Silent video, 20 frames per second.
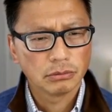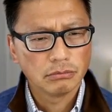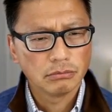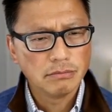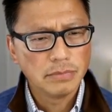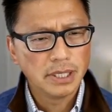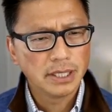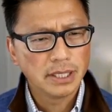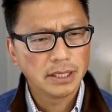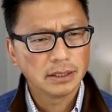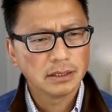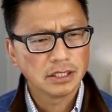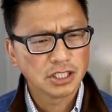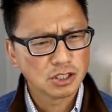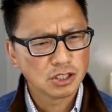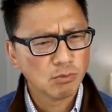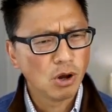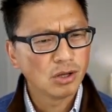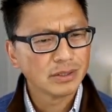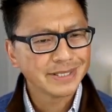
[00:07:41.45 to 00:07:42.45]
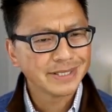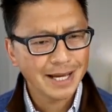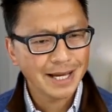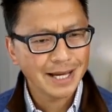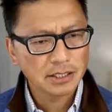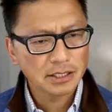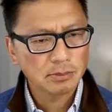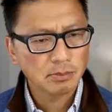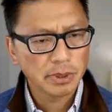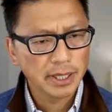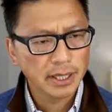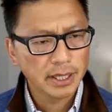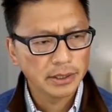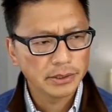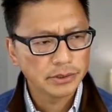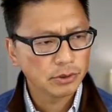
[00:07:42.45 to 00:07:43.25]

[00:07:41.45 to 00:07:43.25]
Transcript: mid to small size plans,